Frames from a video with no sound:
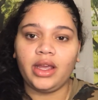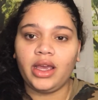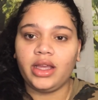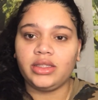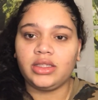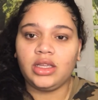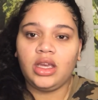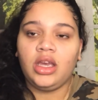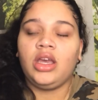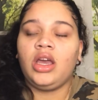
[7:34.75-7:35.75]
And
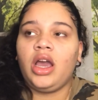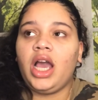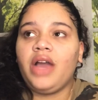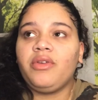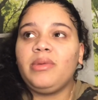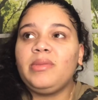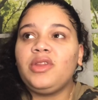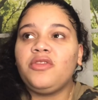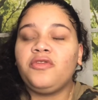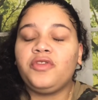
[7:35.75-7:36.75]
I remember
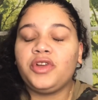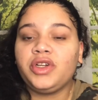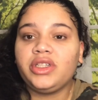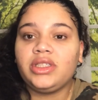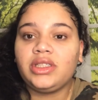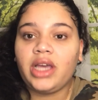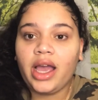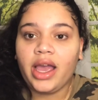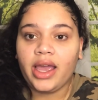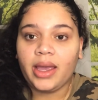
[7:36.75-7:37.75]
the first
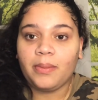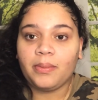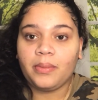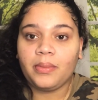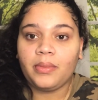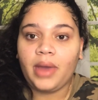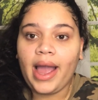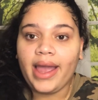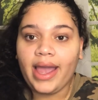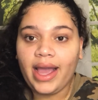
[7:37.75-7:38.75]
time
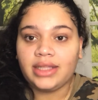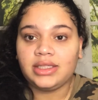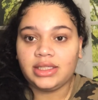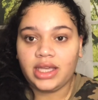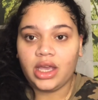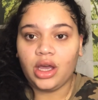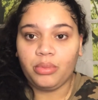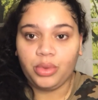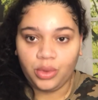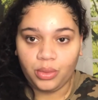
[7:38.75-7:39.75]
I had to take a
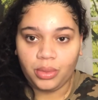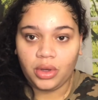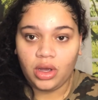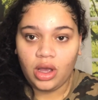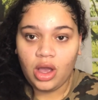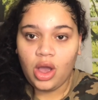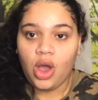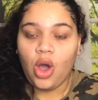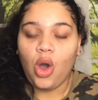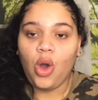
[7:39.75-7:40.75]
poop.
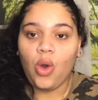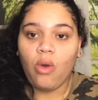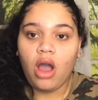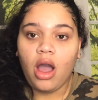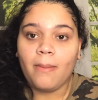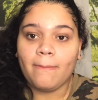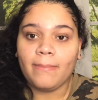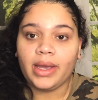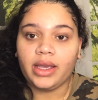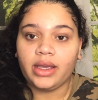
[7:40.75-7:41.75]
Oh
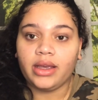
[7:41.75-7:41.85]
my